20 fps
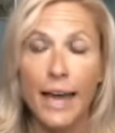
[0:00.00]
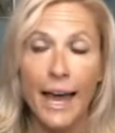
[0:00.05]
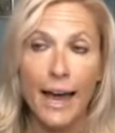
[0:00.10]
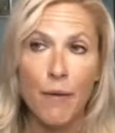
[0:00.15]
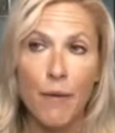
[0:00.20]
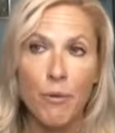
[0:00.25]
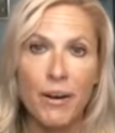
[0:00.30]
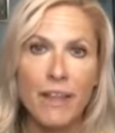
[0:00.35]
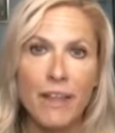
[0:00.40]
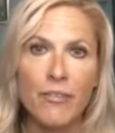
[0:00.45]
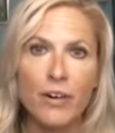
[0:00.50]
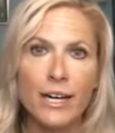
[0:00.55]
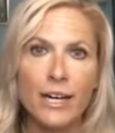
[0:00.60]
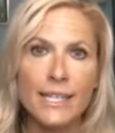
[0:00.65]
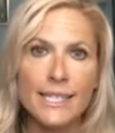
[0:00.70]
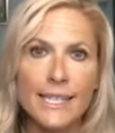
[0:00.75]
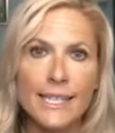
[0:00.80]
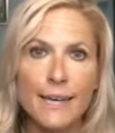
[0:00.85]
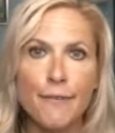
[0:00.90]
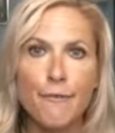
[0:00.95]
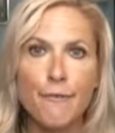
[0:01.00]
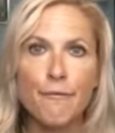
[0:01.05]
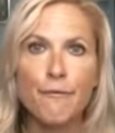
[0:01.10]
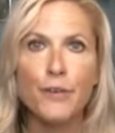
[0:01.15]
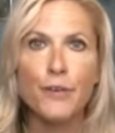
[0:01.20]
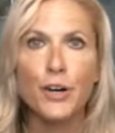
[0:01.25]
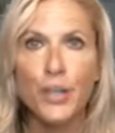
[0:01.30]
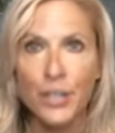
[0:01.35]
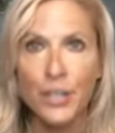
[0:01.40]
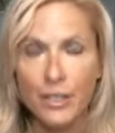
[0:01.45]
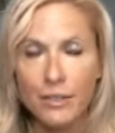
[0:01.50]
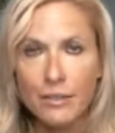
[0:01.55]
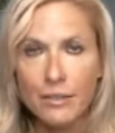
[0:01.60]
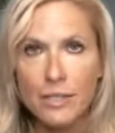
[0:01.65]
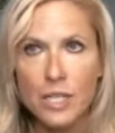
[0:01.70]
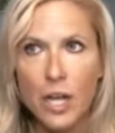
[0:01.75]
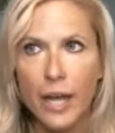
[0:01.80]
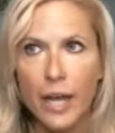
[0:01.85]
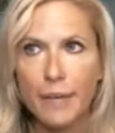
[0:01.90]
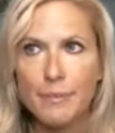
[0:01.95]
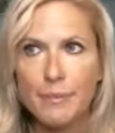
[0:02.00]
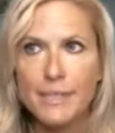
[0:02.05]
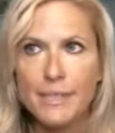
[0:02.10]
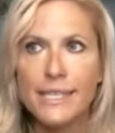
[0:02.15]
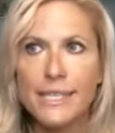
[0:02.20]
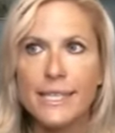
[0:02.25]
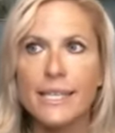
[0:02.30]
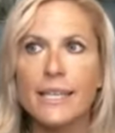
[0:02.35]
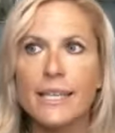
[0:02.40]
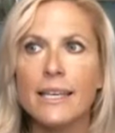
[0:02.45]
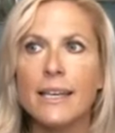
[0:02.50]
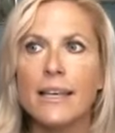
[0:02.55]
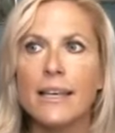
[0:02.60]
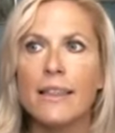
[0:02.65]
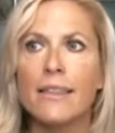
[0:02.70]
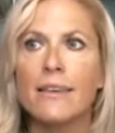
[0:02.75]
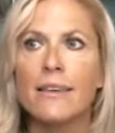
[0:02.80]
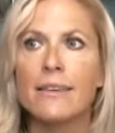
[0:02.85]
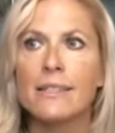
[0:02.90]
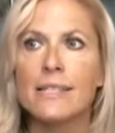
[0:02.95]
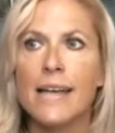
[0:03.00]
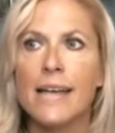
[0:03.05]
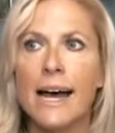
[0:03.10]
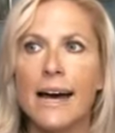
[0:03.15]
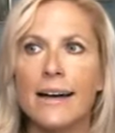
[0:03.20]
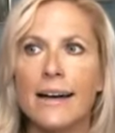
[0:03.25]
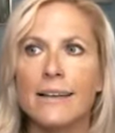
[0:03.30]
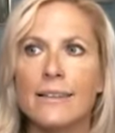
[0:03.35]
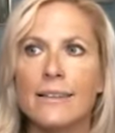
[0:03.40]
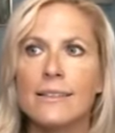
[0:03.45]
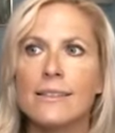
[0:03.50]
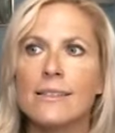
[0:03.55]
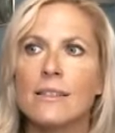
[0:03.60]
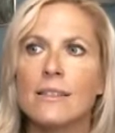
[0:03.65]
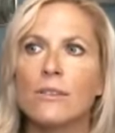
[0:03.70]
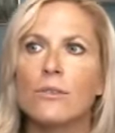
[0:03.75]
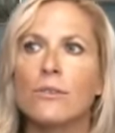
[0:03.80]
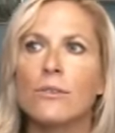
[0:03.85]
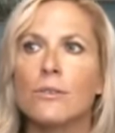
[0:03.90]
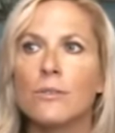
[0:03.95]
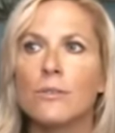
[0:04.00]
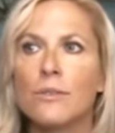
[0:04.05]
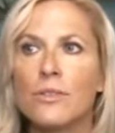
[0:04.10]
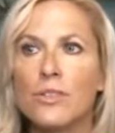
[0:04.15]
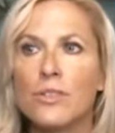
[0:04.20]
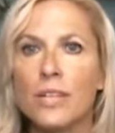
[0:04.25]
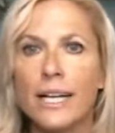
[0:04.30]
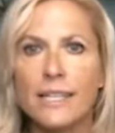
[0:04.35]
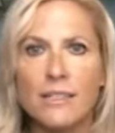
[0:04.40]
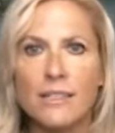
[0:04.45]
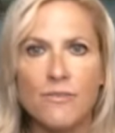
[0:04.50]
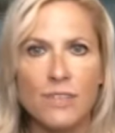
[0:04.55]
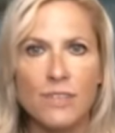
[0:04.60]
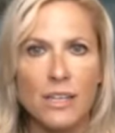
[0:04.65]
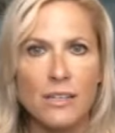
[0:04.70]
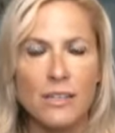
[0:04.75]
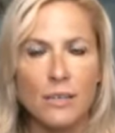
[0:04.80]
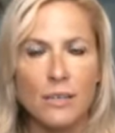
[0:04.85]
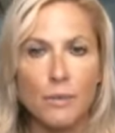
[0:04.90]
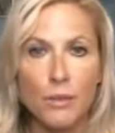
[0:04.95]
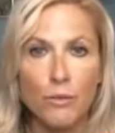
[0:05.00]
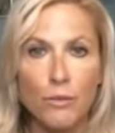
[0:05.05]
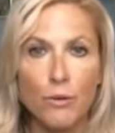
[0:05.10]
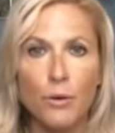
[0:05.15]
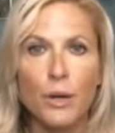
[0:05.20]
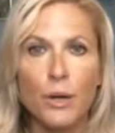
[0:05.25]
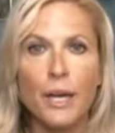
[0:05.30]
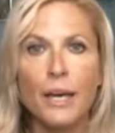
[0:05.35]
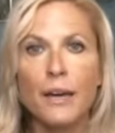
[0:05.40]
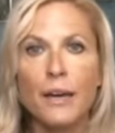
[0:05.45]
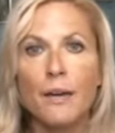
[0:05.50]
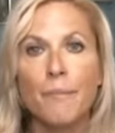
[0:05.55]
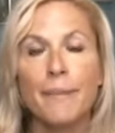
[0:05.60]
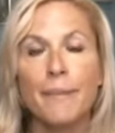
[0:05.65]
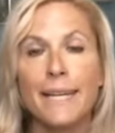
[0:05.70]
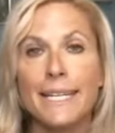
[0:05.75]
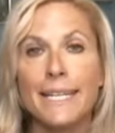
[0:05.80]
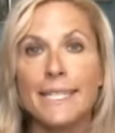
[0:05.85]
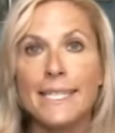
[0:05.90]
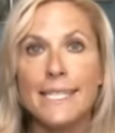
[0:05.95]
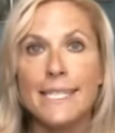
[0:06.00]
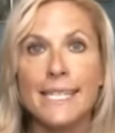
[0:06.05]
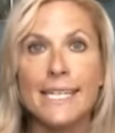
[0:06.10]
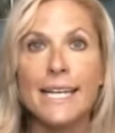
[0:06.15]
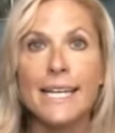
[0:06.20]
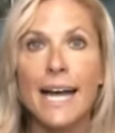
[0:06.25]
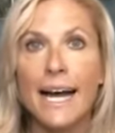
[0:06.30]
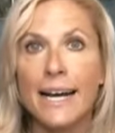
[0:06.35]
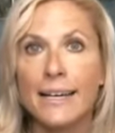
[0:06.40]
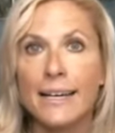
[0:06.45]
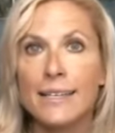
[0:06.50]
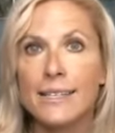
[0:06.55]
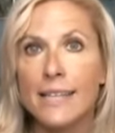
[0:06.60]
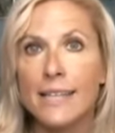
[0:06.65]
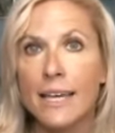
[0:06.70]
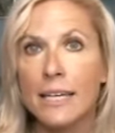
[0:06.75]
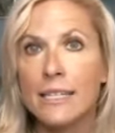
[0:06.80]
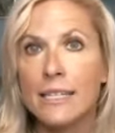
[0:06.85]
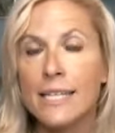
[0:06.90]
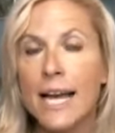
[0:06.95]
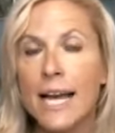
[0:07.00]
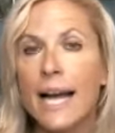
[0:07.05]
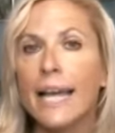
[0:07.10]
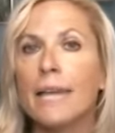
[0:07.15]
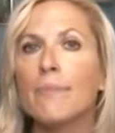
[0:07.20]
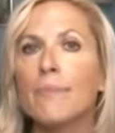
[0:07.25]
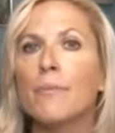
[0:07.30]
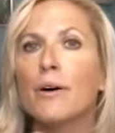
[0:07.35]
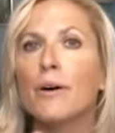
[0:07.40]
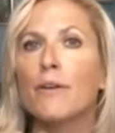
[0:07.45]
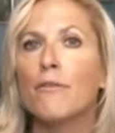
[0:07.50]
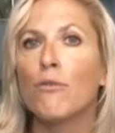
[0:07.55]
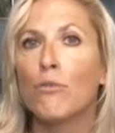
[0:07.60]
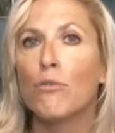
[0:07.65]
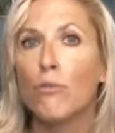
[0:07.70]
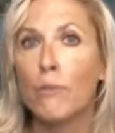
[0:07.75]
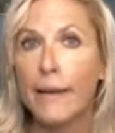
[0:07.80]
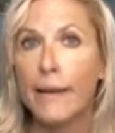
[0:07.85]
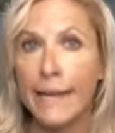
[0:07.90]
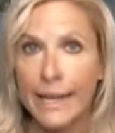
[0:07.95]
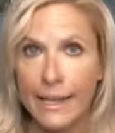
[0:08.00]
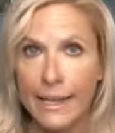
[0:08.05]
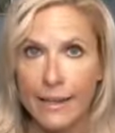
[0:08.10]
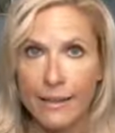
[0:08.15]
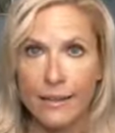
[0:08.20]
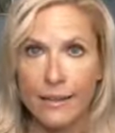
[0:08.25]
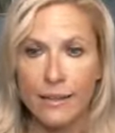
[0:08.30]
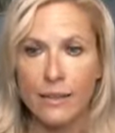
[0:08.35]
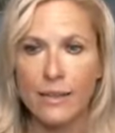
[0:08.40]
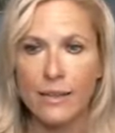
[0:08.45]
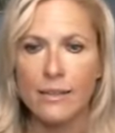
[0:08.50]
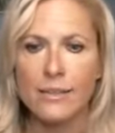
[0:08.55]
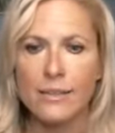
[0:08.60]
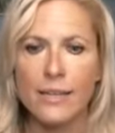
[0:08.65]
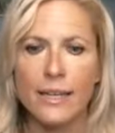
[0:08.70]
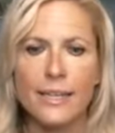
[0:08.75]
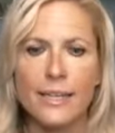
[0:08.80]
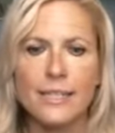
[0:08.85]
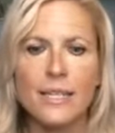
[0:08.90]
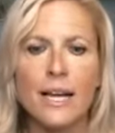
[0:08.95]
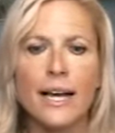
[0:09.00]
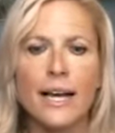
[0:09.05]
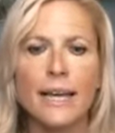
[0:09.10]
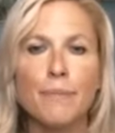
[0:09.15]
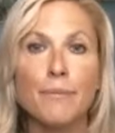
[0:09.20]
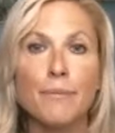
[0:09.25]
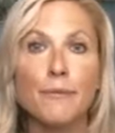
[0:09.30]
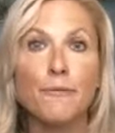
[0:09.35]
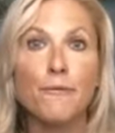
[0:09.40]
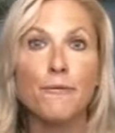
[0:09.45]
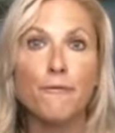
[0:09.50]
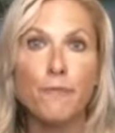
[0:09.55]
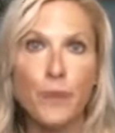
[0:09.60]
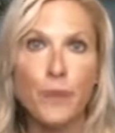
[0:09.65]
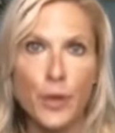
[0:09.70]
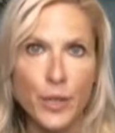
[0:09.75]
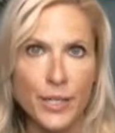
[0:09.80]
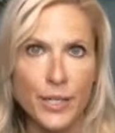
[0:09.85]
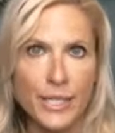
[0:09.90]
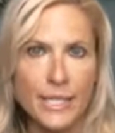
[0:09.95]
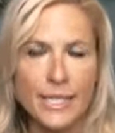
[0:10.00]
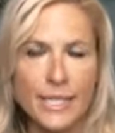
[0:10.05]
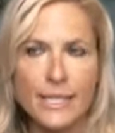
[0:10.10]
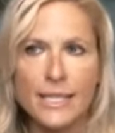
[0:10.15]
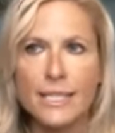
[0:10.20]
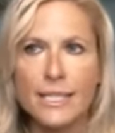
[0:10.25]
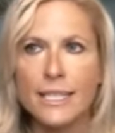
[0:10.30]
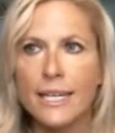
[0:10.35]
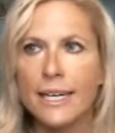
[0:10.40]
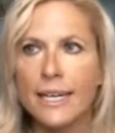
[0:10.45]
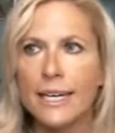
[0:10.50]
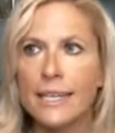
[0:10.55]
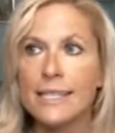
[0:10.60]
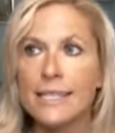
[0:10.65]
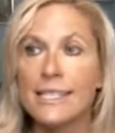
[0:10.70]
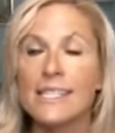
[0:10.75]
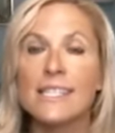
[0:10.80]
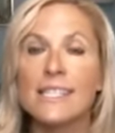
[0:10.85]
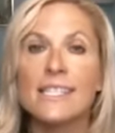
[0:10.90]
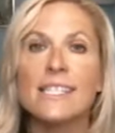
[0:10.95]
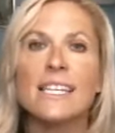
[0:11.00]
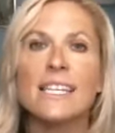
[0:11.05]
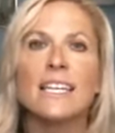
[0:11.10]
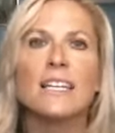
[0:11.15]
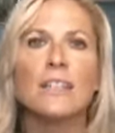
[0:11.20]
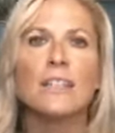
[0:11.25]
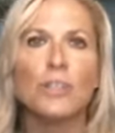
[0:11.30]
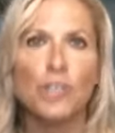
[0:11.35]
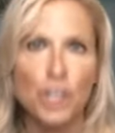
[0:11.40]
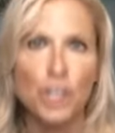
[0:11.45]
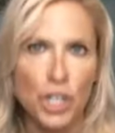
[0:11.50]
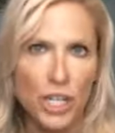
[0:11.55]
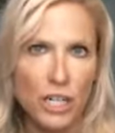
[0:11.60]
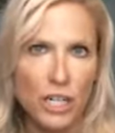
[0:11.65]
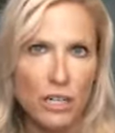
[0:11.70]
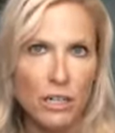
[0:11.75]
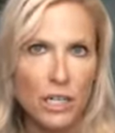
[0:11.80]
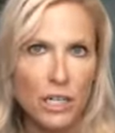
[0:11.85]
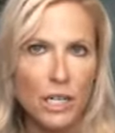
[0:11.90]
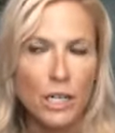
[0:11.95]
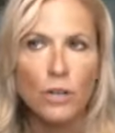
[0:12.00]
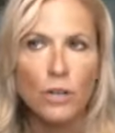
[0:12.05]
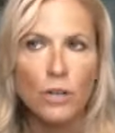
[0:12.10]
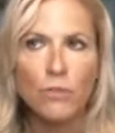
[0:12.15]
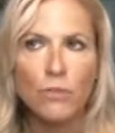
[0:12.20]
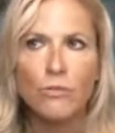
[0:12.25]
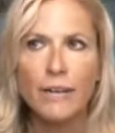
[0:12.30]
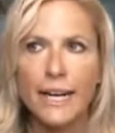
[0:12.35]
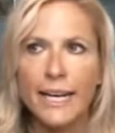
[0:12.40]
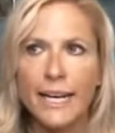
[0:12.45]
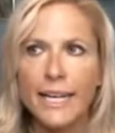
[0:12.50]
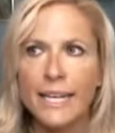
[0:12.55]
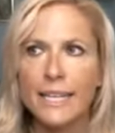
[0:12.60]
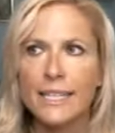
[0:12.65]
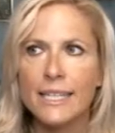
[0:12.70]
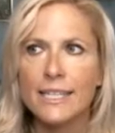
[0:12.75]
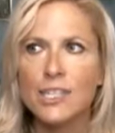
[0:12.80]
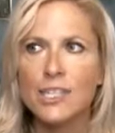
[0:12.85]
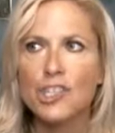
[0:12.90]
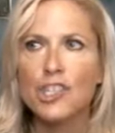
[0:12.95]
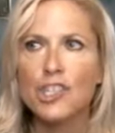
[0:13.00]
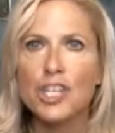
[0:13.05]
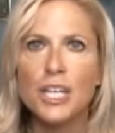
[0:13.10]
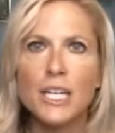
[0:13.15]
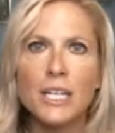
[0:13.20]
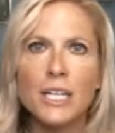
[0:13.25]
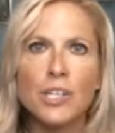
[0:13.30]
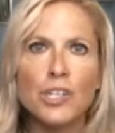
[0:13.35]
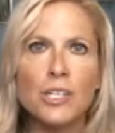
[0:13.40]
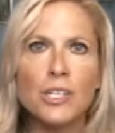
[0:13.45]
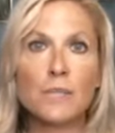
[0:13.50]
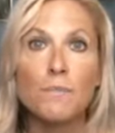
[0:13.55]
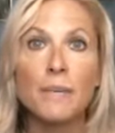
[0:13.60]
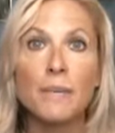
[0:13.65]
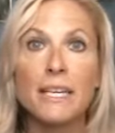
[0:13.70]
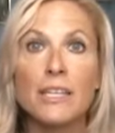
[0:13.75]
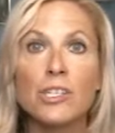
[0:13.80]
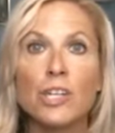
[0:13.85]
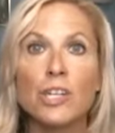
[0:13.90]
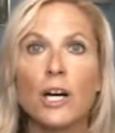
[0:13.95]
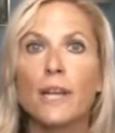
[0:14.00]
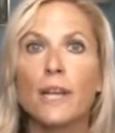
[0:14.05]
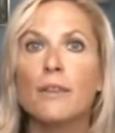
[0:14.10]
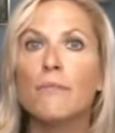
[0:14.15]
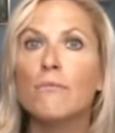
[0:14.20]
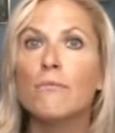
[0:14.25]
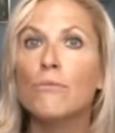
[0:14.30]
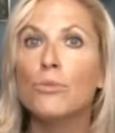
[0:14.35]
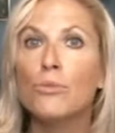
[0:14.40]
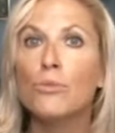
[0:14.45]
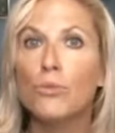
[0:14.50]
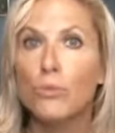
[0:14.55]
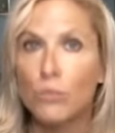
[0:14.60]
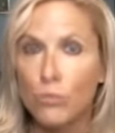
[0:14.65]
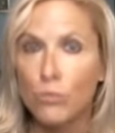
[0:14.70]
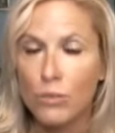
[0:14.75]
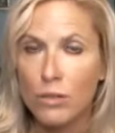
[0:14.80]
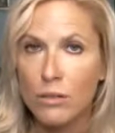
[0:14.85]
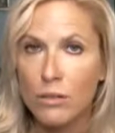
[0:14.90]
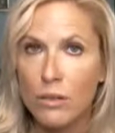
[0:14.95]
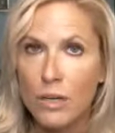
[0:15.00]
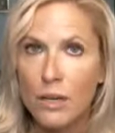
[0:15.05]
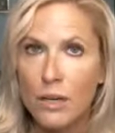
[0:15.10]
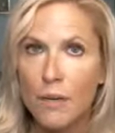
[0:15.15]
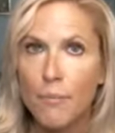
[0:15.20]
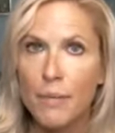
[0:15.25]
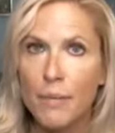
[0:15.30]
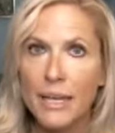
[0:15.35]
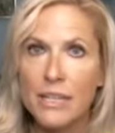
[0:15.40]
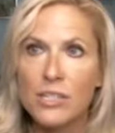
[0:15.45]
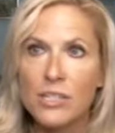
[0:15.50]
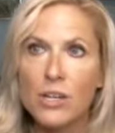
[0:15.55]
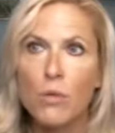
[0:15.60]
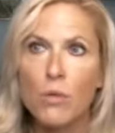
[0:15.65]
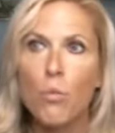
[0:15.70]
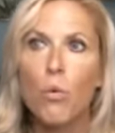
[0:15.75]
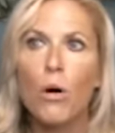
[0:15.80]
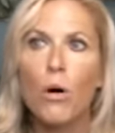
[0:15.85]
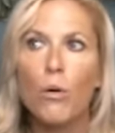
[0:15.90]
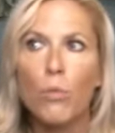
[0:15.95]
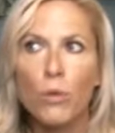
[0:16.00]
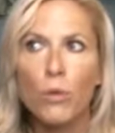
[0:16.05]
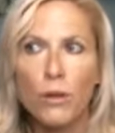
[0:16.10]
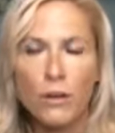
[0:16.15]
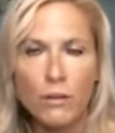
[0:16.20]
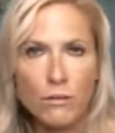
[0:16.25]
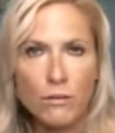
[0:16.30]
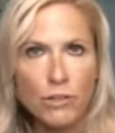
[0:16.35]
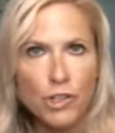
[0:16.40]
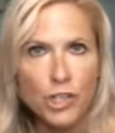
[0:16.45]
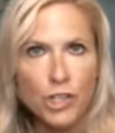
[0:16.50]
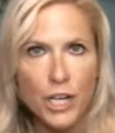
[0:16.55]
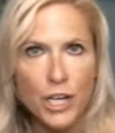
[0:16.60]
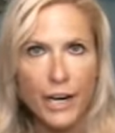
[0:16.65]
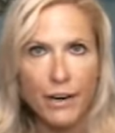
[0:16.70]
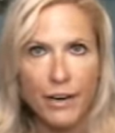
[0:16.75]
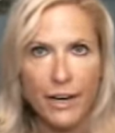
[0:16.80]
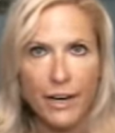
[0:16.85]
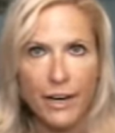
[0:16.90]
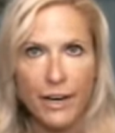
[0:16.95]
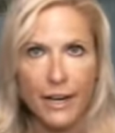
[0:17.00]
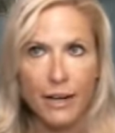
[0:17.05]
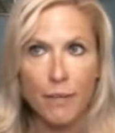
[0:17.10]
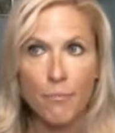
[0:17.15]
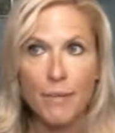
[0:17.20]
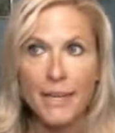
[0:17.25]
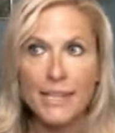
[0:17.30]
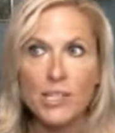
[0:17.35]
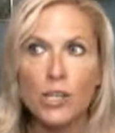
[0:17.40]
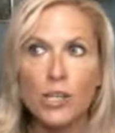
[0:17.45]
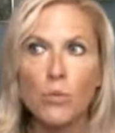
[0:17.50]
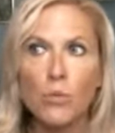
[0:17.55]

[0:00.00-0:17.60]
And whenever I say font, I'm seeing this as, there's lots of things coming through, but I see it as a type of writing. It's a type of font. It's a signature, right? It changes based on the mood, based on what we're sharing, based on